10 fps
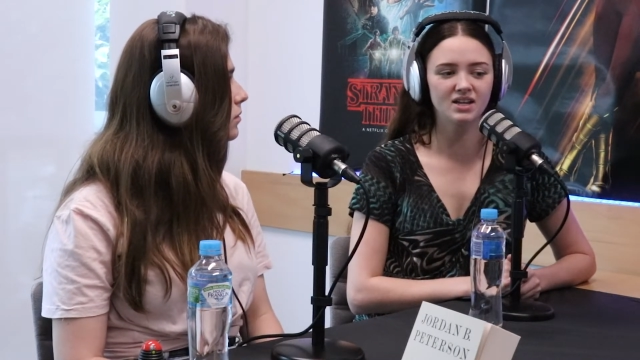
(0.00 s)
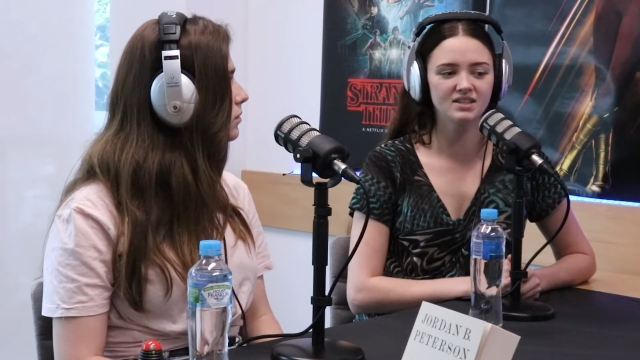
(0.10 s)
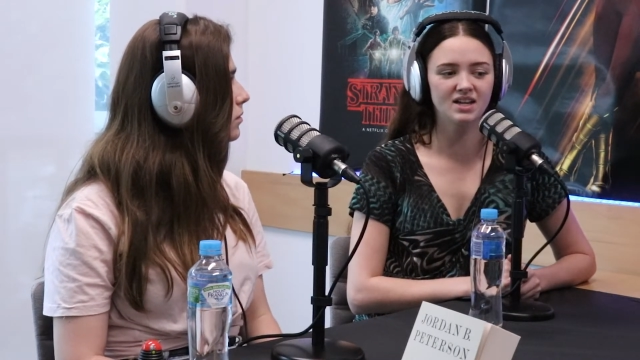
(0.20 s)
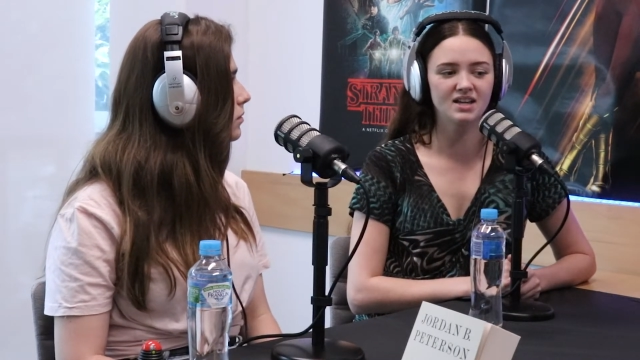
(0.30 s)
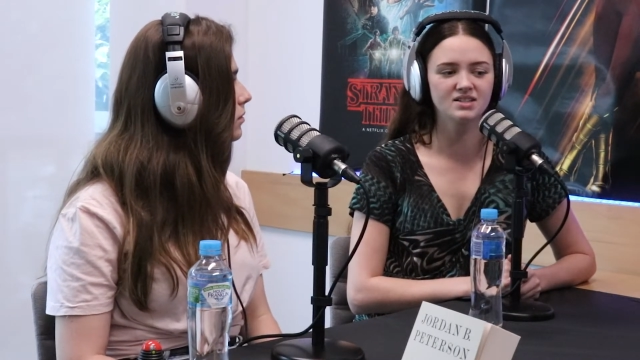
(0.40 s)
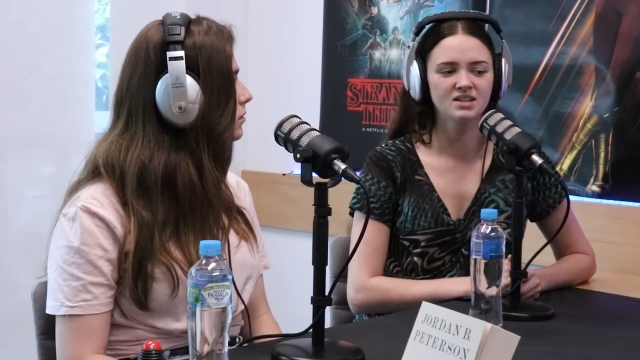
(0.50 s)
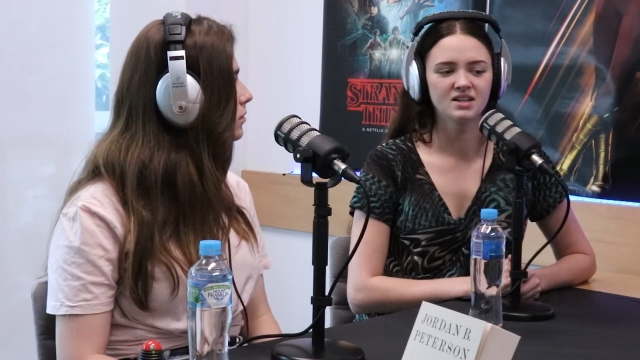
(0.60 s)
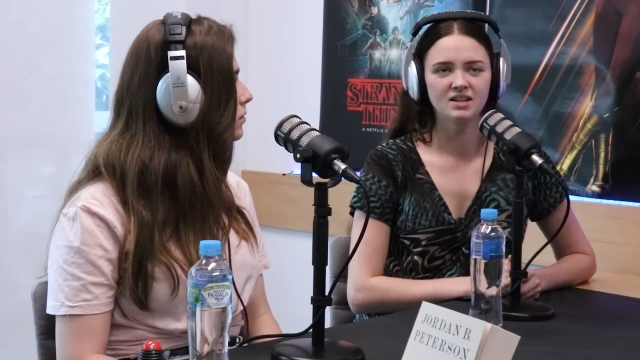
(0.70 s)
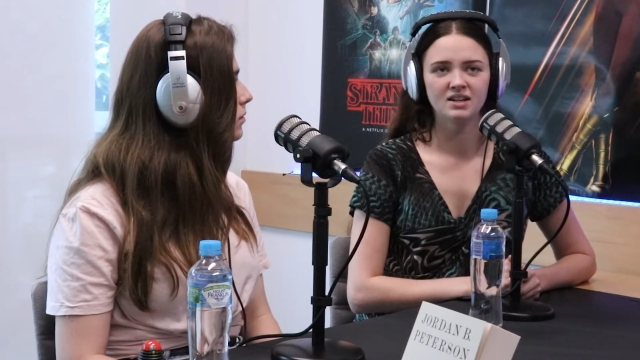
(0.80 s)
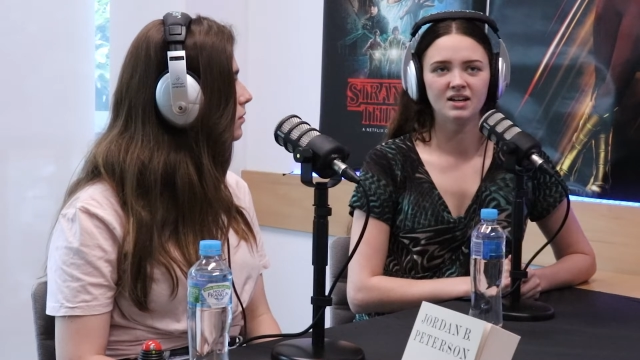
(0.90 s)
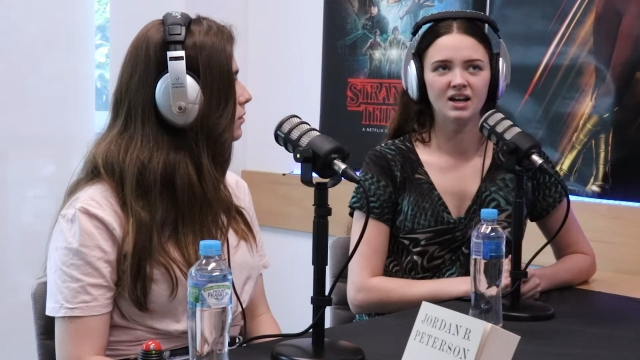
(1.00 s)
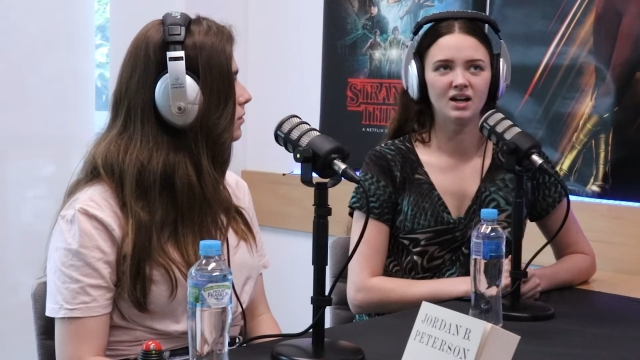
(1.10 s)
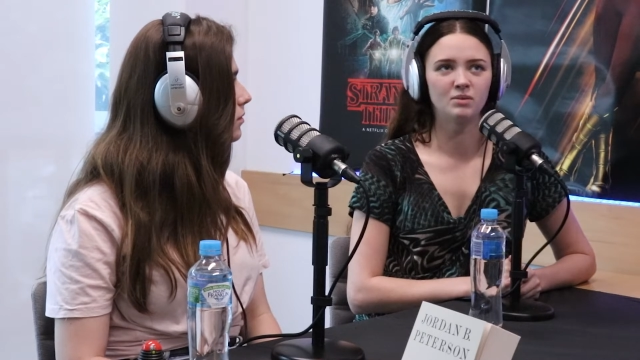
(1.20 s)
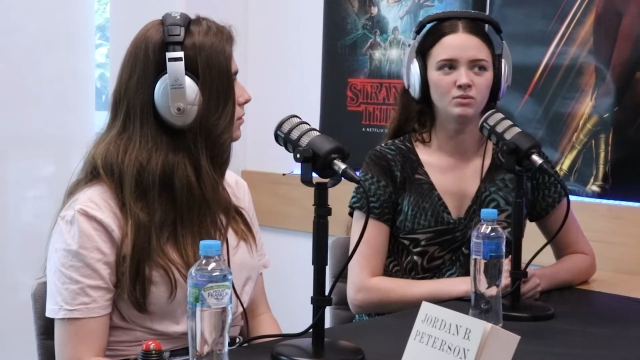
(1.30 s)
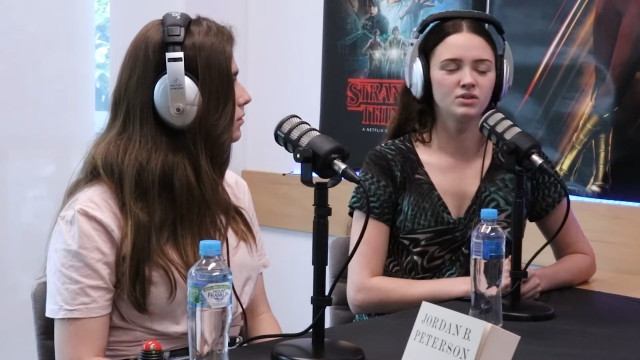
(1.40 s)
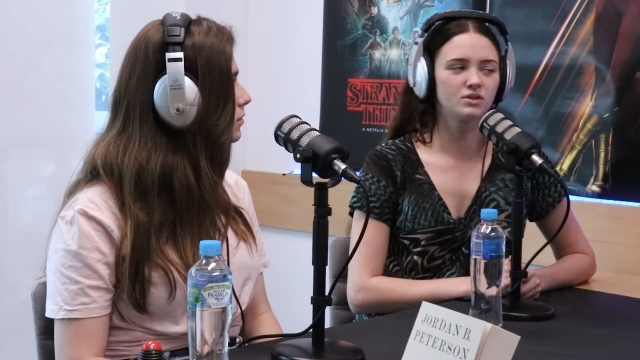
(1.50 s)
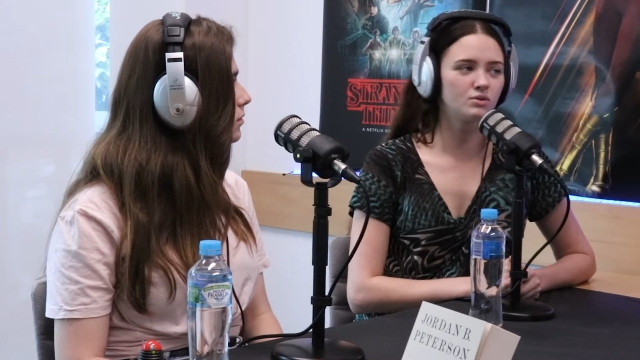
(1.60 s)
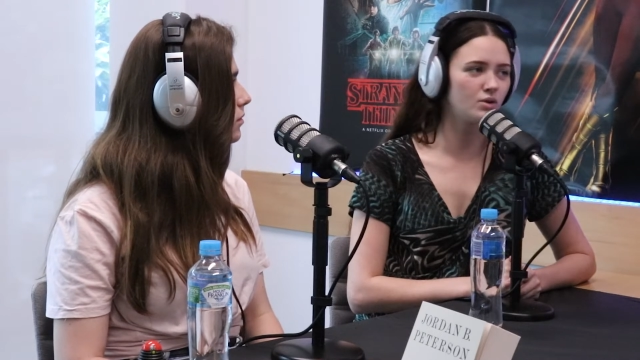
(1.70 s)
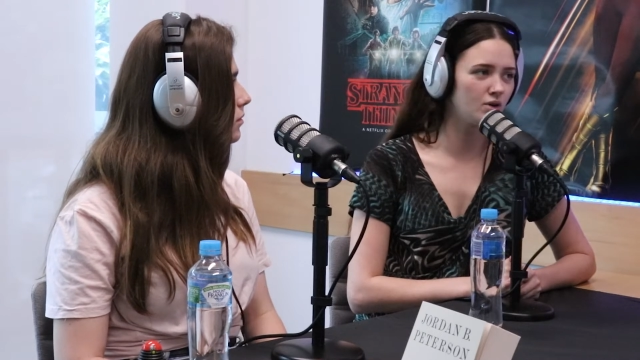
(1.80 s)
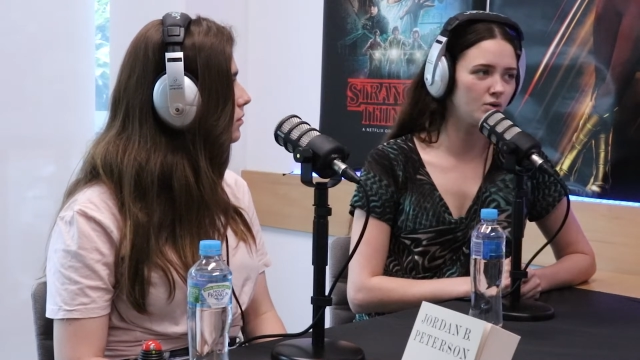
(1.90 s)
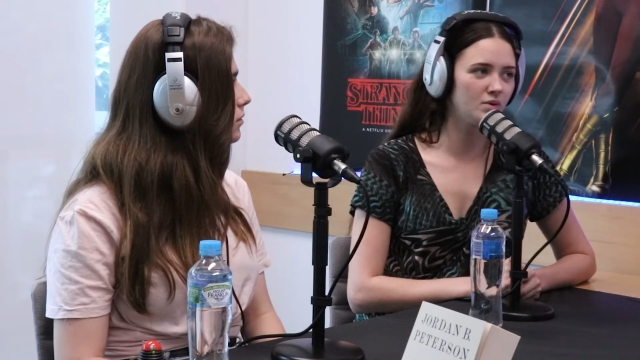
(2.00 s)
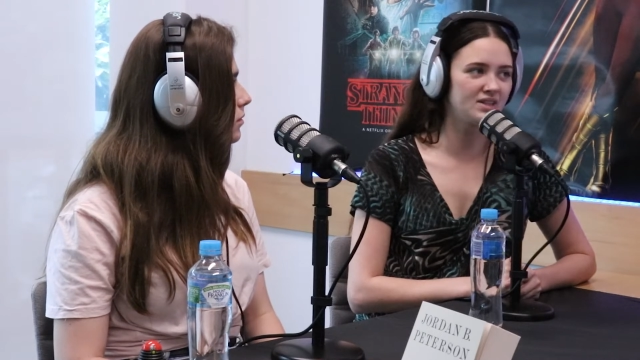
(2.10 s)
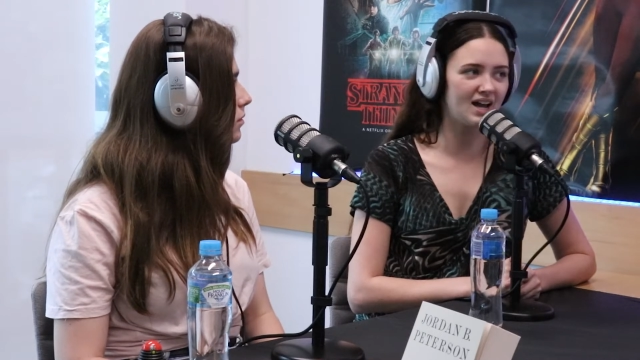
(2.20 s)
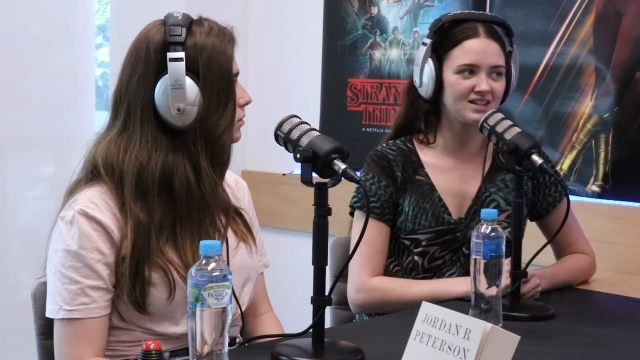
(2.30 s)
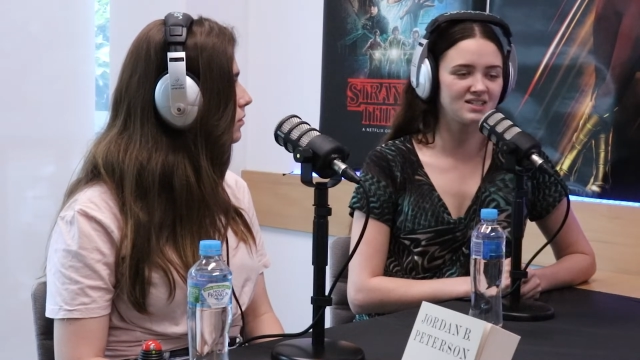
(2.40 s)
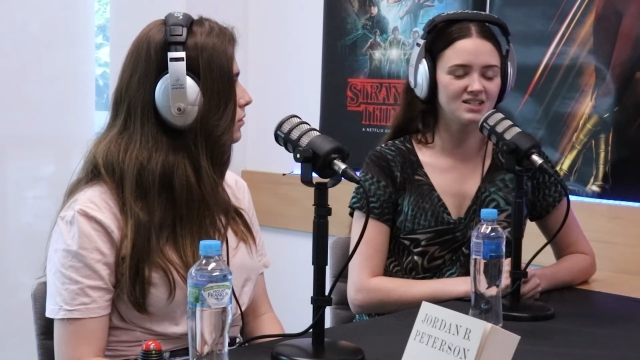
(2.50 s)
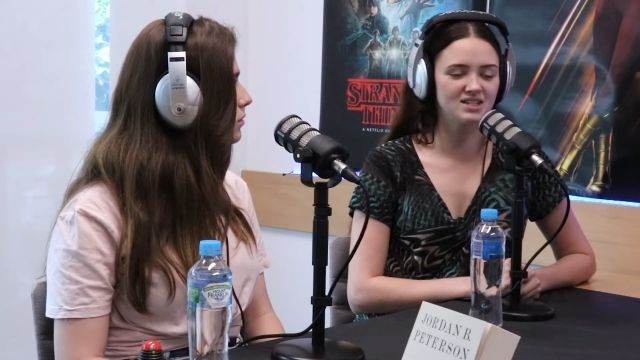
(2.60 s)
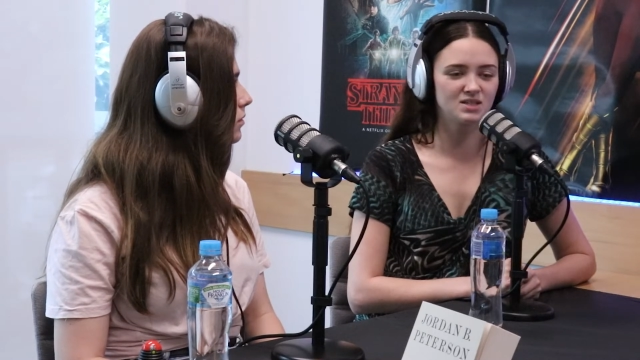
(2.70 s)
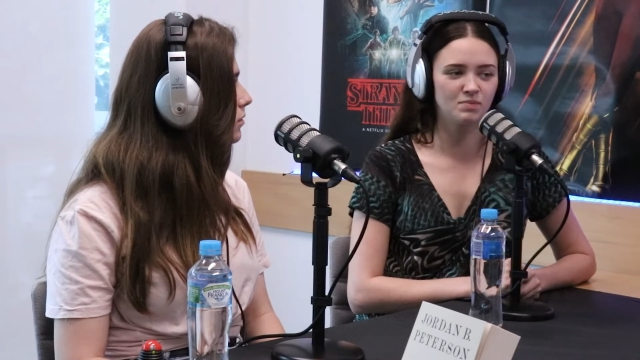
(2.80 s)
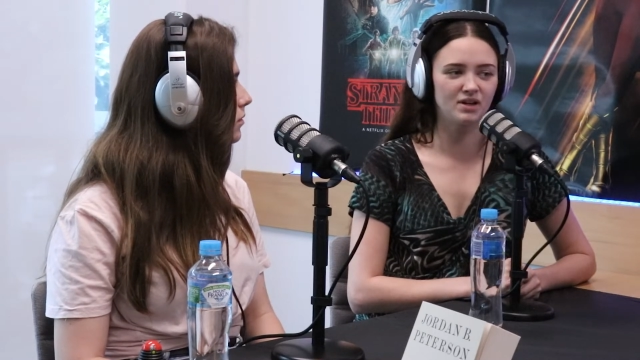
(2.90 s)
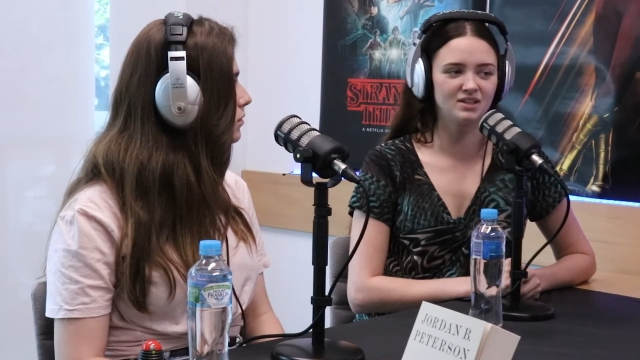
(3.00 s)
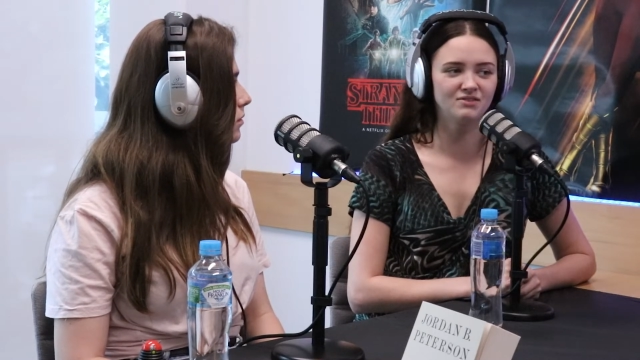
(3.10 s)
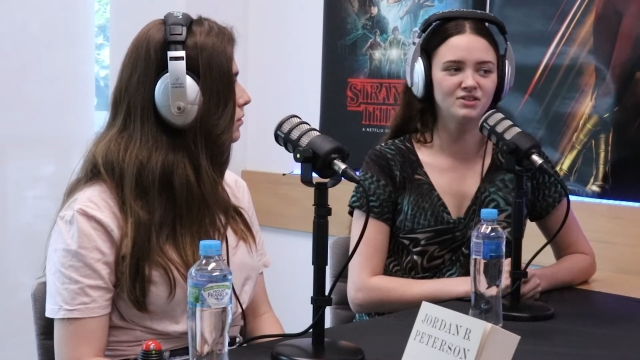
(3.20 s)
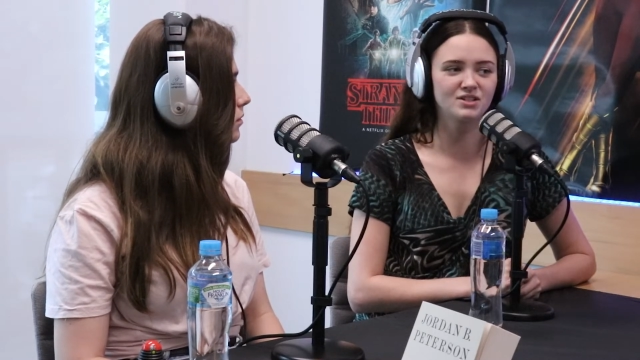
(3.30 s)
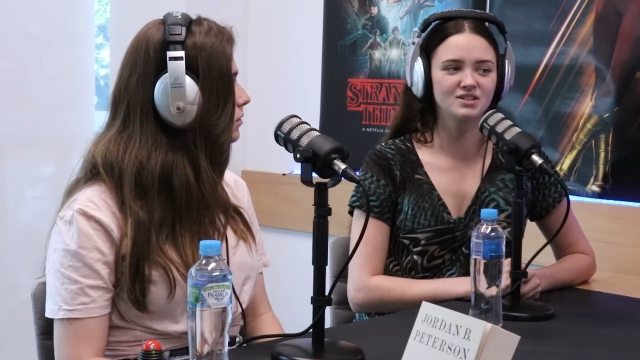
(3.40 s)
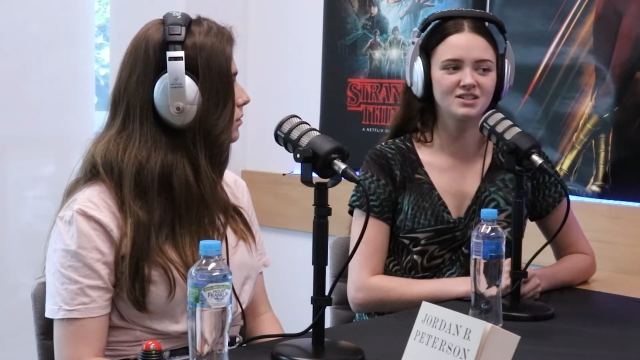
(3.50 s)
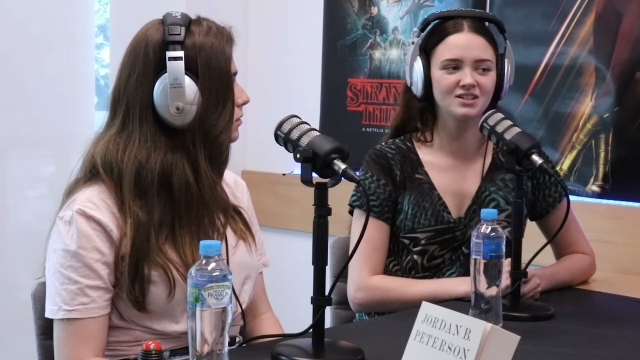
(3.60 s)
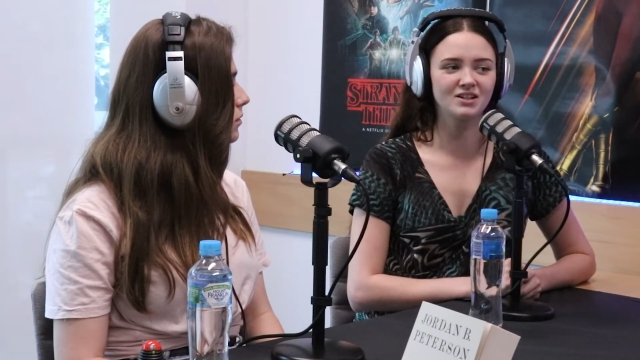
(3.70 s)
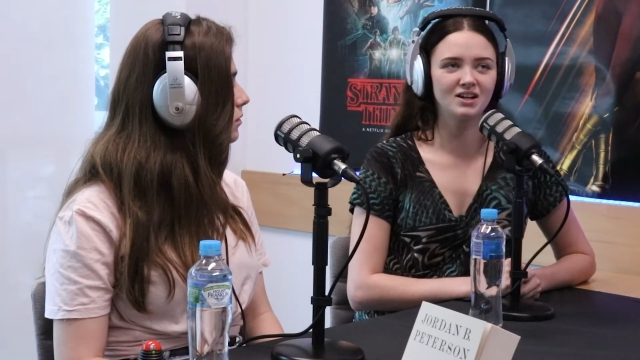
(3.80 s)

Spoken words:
down days with crew, with actors, but you've just,